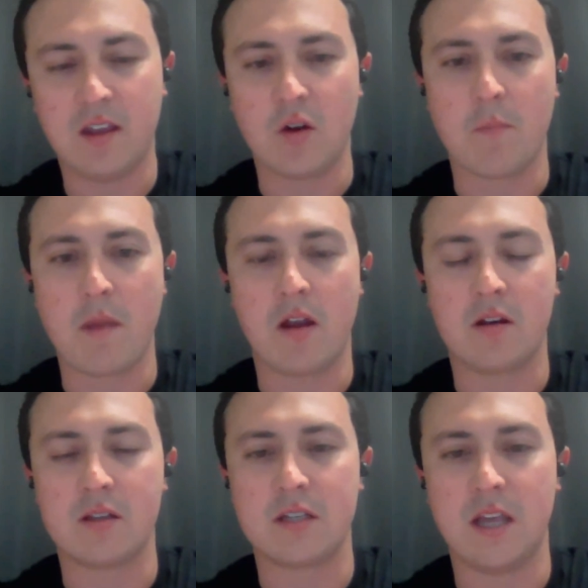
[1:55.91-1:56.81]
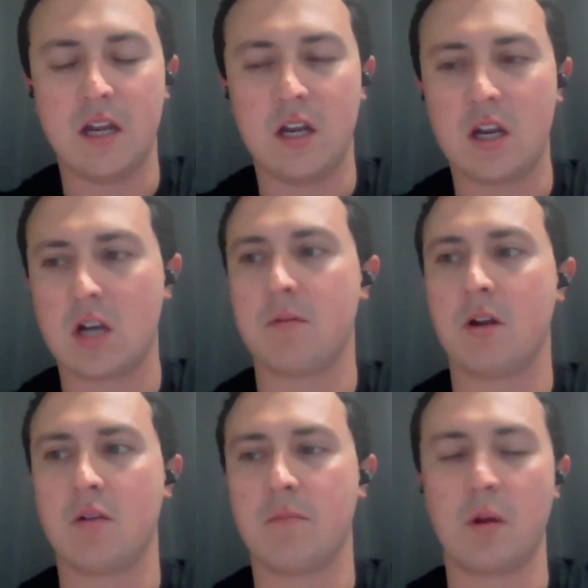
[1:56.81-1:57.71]
Her parents and her
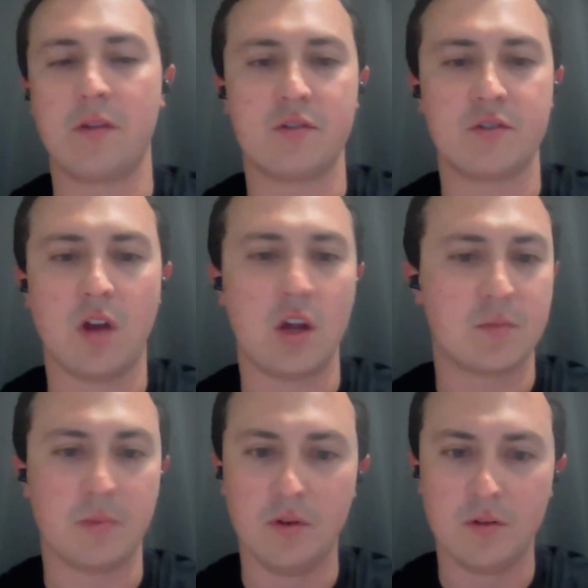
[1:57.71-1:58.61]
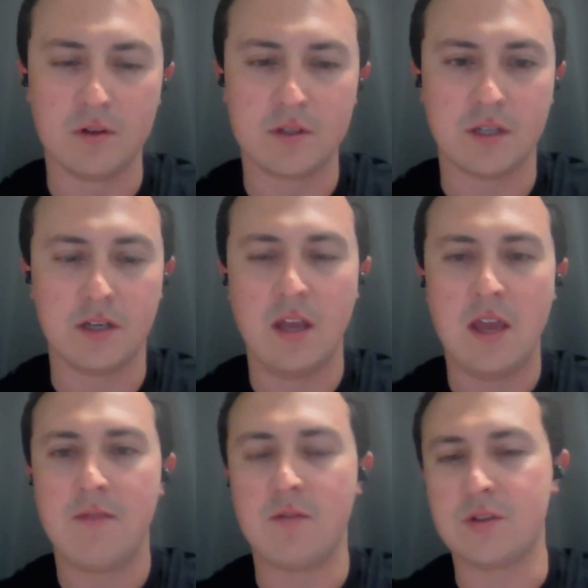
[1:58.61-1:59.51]
brothers are entrepreneurs and
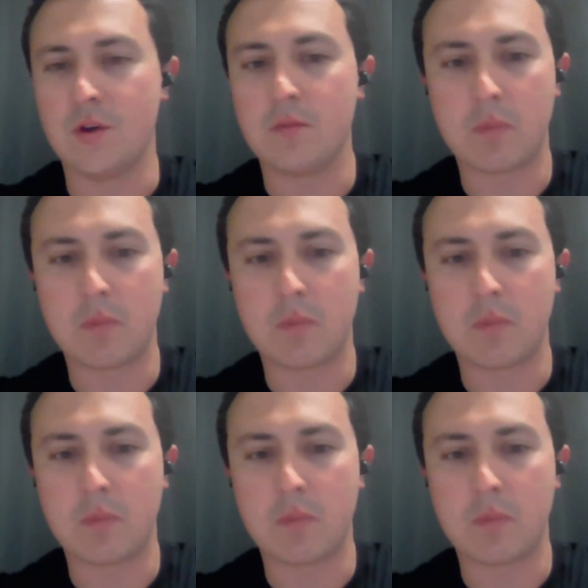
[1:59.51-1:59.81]
have always owned